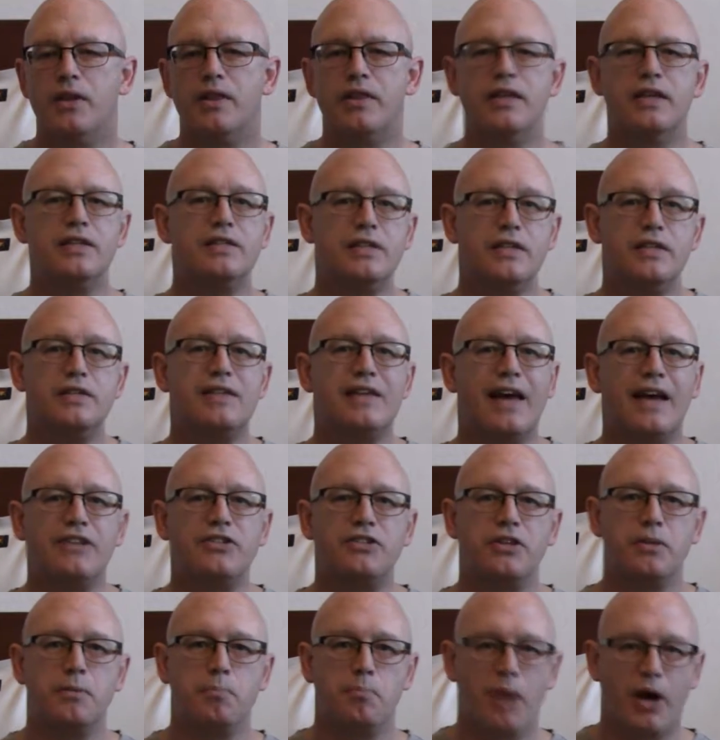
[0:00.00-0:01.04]
This is
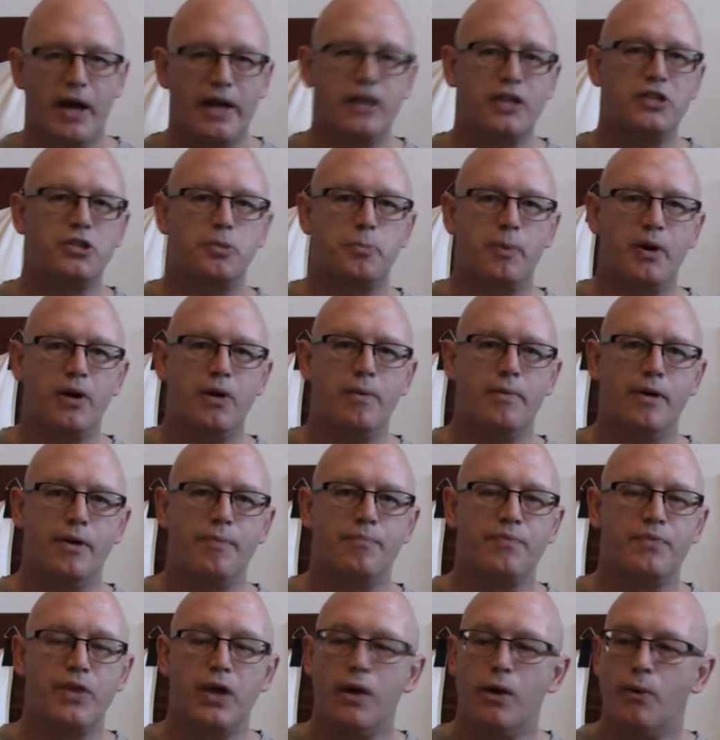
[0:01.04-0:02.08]
actually my experiment.
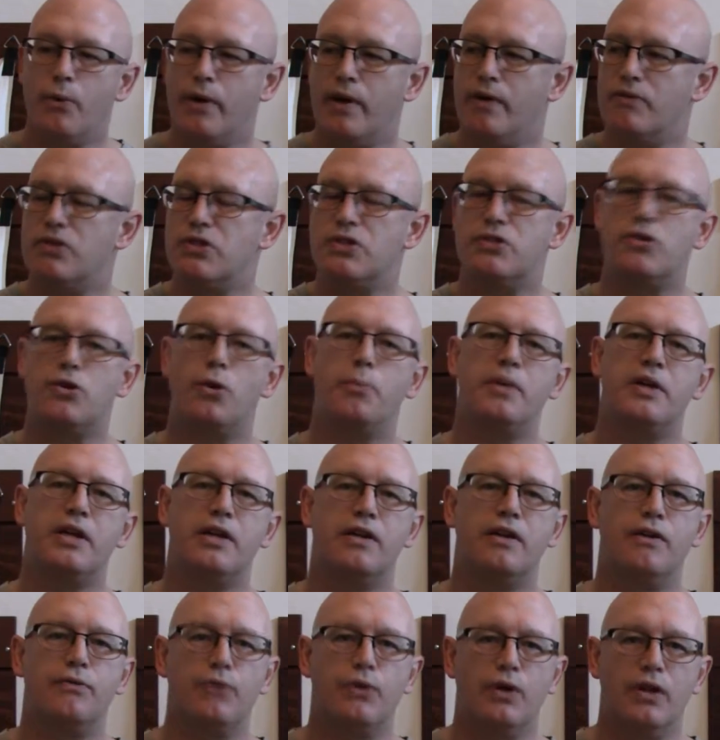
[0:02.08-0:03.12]
We have so many
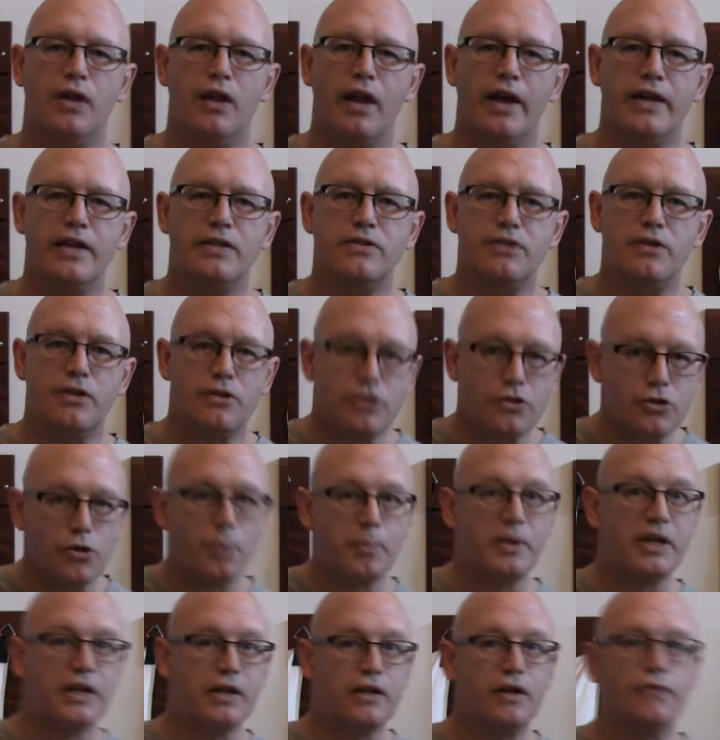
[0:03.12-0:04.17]
different lights, so
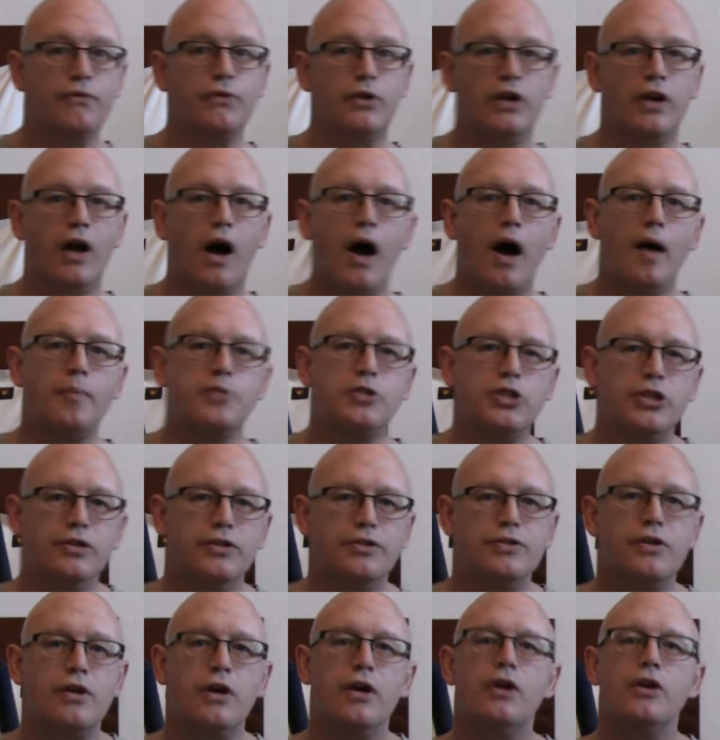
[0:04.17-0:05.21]
many different
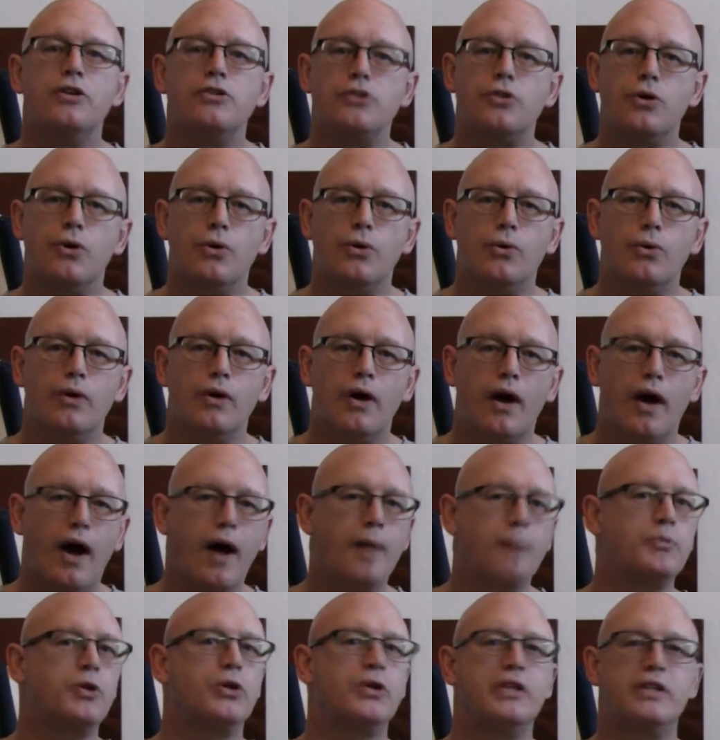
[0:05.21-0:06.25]
options, so
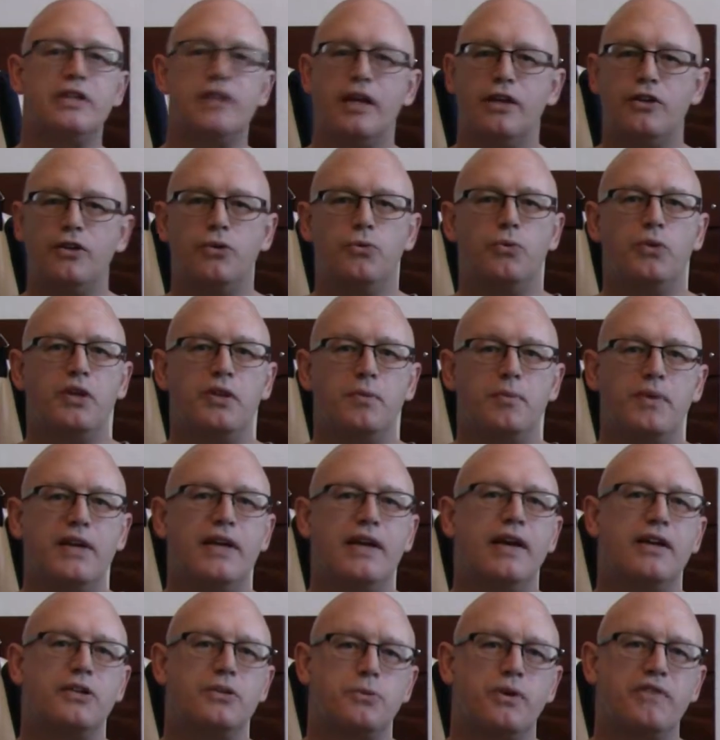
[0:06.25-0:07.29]
I'm going to take you with
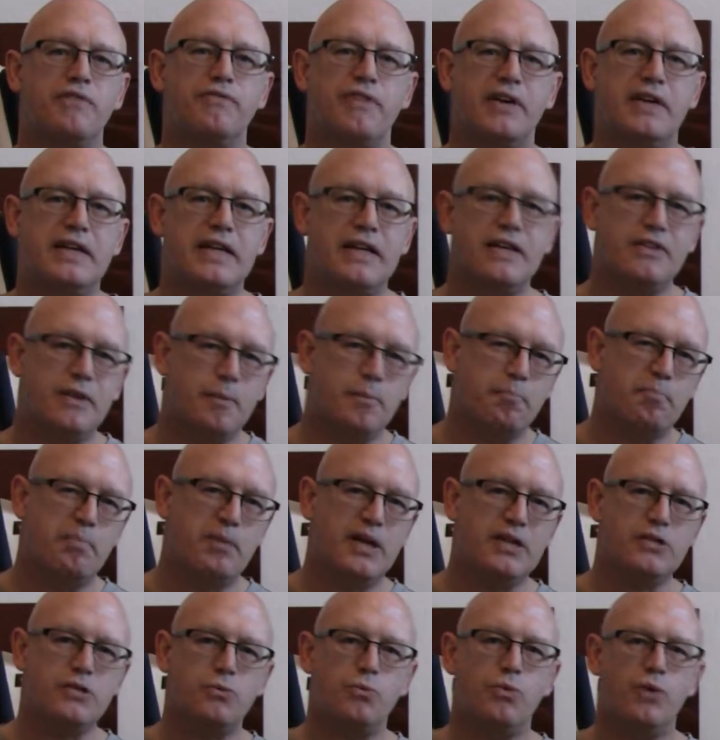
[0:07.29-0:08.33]
me as we find out the
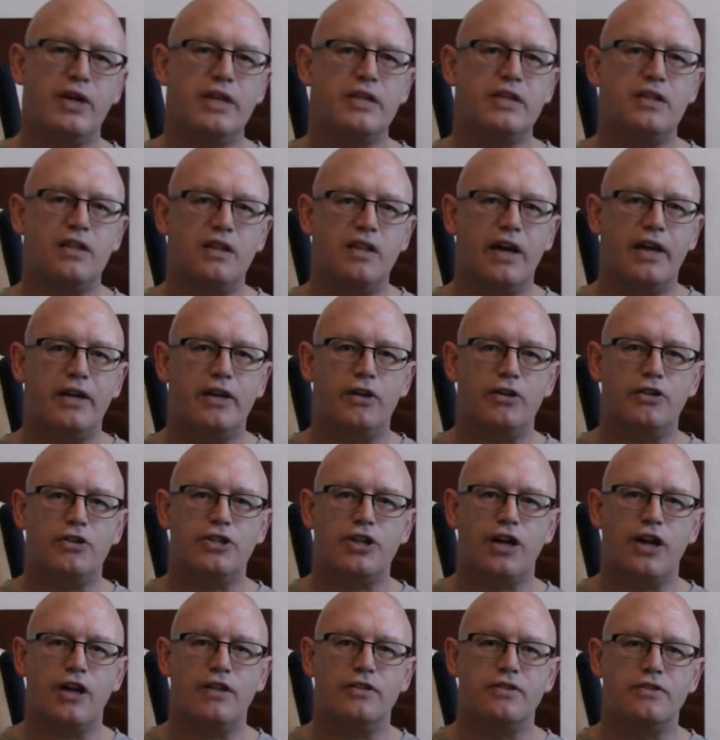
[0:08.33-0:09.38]
best way to light our
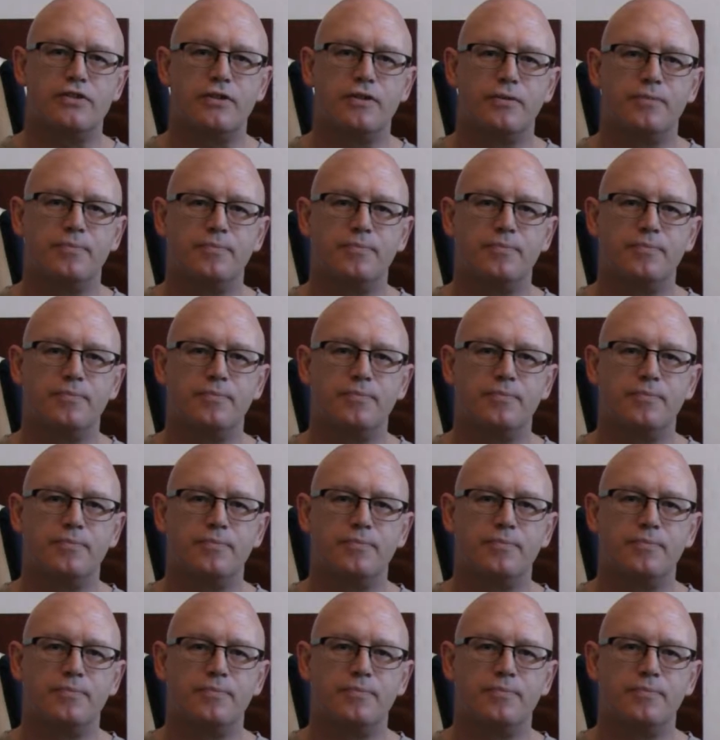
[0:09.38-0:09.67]
shots.